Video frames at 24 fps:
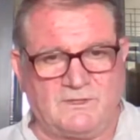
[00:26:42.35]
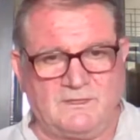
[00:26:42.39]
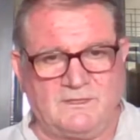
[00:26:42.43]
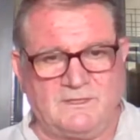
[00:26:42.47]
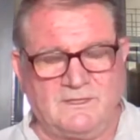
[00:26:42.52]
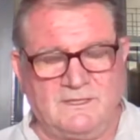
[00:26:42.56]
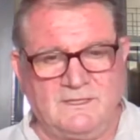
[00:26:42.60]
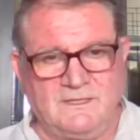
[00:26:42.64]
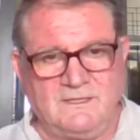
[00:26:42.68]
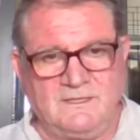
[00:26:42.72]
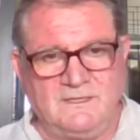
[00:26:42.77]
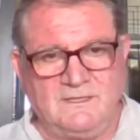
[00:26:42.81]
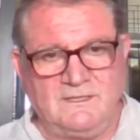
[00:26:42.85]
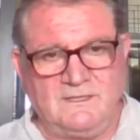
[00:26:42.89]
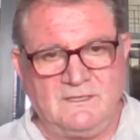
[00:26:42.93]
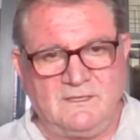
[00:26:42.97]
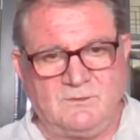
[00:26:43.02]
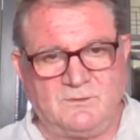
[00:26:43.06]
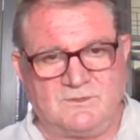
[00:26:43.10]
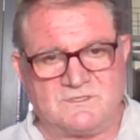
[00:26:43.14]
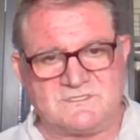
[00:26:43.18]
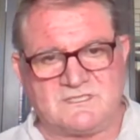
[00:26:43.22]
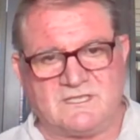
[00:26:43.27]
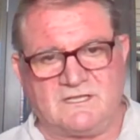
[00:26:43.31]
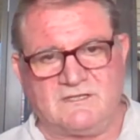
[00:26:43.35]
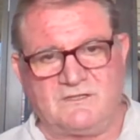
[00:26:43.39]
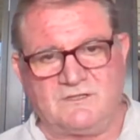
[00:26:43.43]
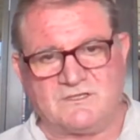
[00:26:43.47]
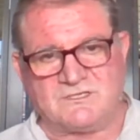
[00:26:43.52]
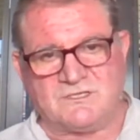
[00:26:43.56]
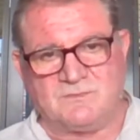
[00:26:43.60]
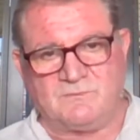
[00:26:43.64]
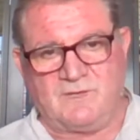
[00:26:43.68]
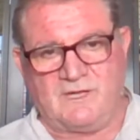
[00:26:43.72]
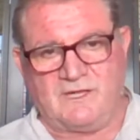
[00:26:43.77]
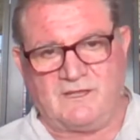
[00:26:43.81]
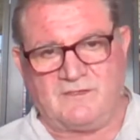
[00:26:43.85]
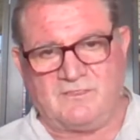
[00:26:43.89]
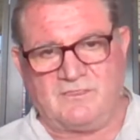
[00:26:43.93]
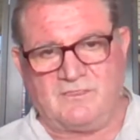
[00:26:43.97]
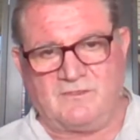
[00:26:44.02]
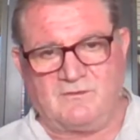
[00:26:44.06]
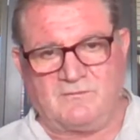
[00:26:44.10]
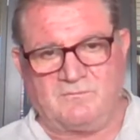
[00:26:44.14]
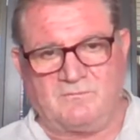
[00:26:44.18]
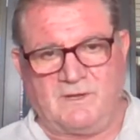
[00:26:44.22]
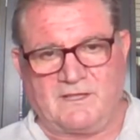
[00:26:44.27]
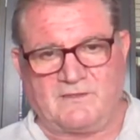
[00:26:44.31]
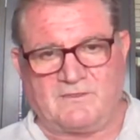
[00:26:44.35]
We still used to make the